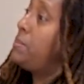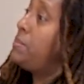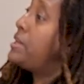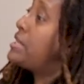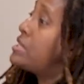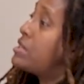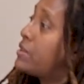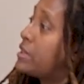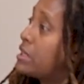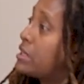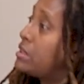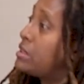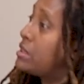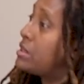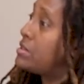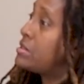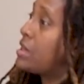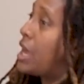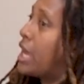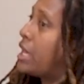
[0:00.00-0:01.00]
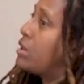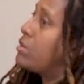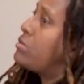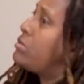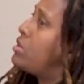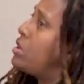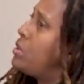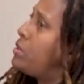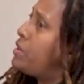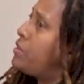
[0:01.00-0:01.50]
mental illness, I don't
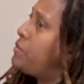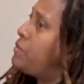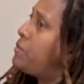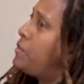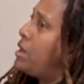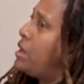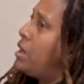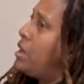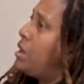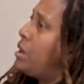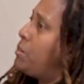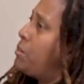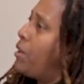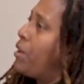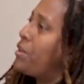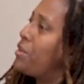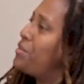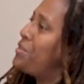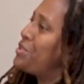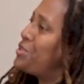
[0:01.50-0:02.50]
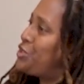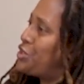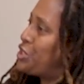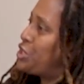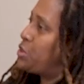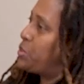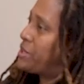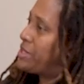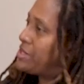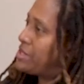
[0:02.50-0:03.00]
know if part of your
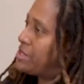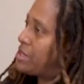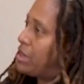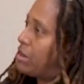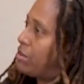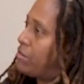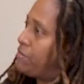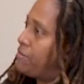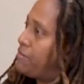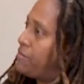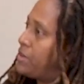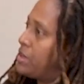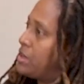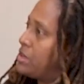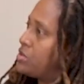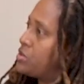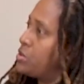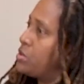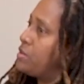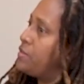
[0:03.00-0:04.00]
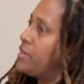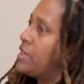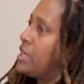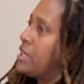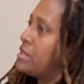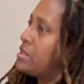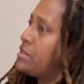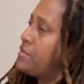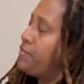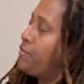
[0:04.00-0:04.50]
genuine self sort of
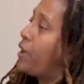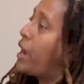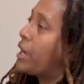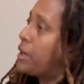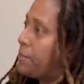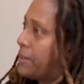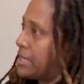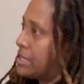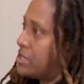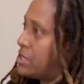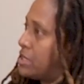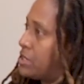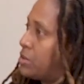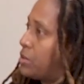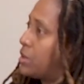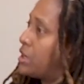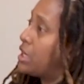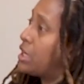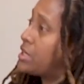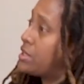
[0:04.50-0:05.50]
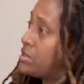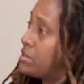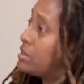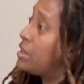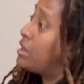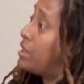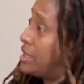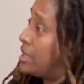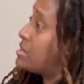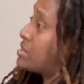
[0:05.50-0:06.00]
gets fragmented or
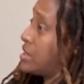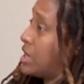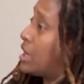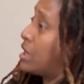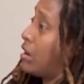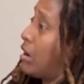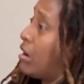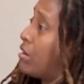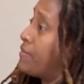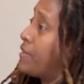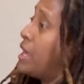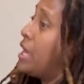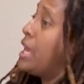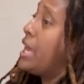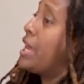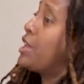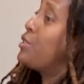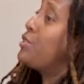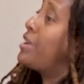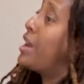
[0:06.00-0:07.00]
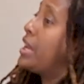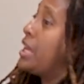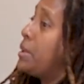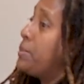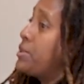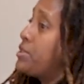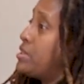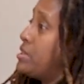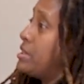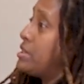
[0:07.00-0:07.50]
gets cut off, and you're not
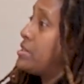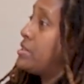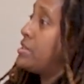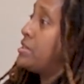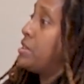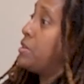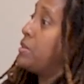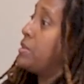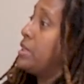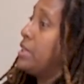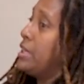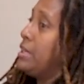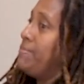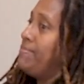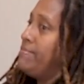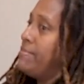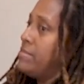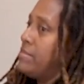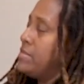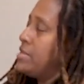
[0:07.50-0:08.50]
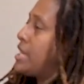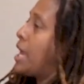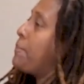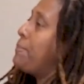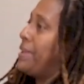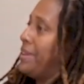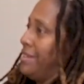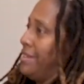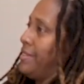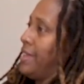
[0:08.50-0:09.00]
able to necessarily tap
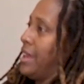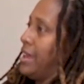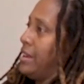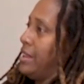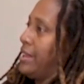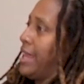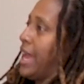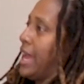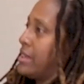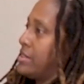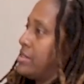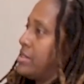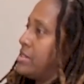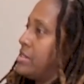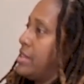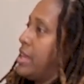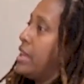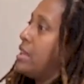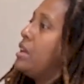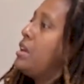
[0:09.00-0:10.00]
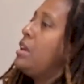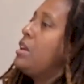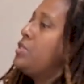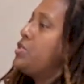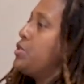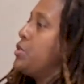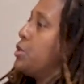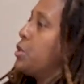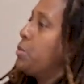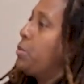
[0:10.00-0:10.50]
into that and access that,
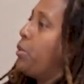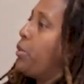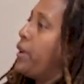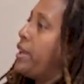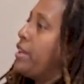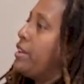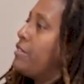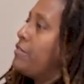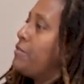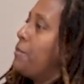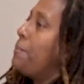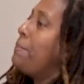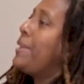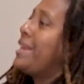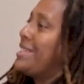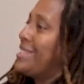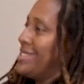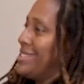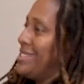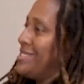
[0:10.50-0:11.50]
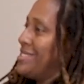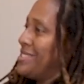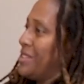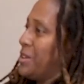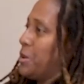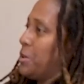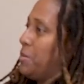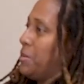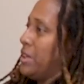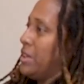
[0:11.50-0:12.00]
to your point of maintenance
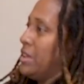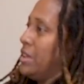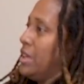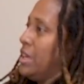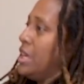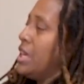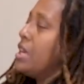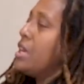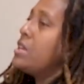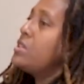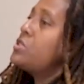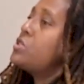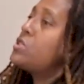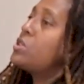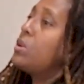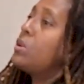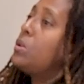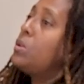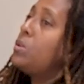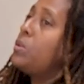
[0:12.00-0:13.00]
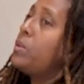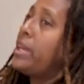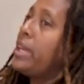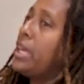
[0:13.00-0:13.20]
therapy. So